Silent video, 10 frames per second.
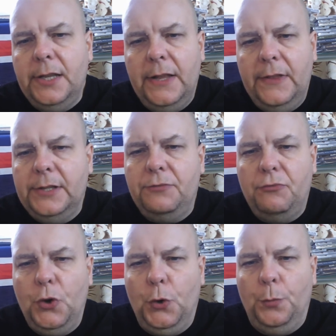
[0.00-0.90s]
in this
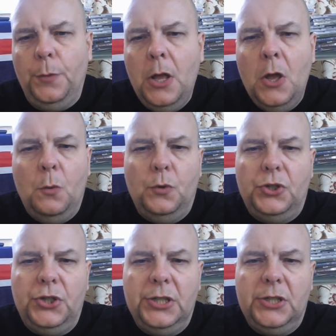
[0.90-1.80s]
room was
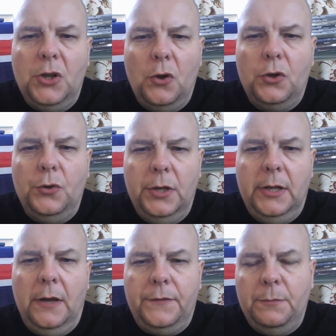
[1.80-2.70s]
just not good
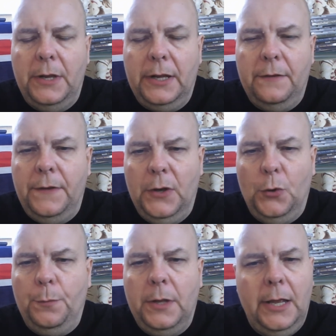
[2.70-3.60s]
enough to make a
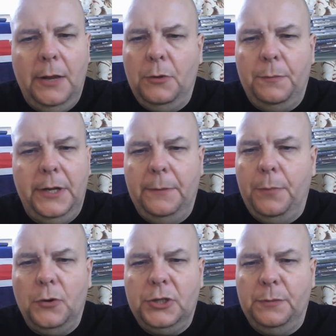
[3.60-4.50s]
film. It would have been
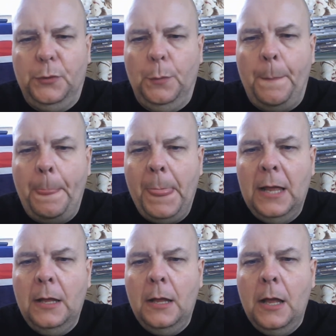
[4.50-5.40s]
impossible.
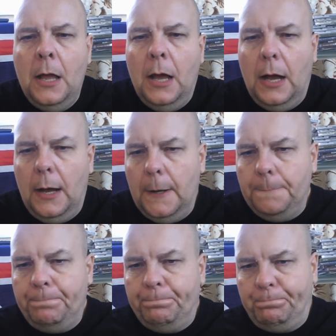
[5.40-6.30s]

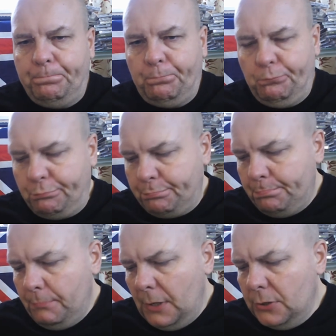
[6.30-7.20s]

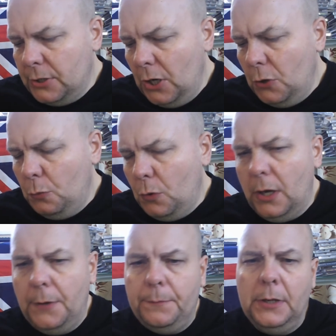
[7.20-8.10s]
Yeah,
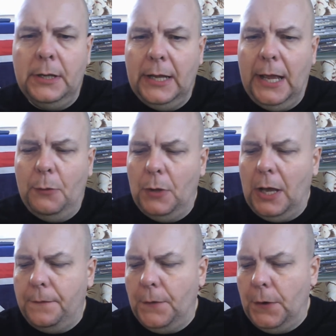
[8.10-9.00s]

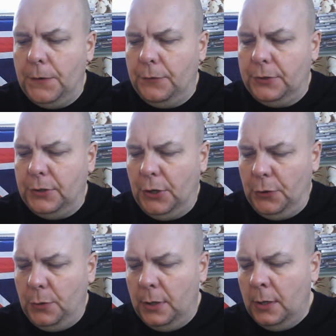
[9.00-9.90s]
without further
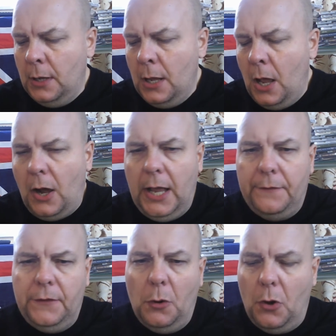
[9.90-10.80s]
ado, I
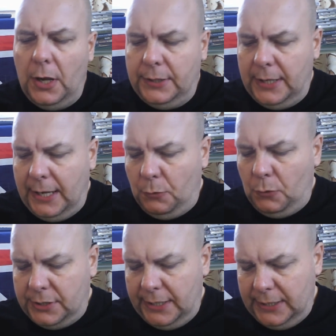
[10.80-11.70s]
have no idea
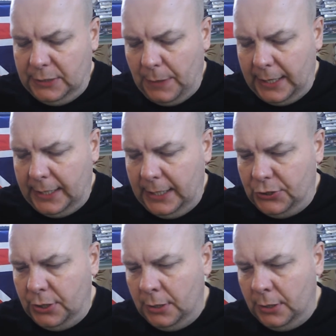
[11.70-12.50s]
what's in this package.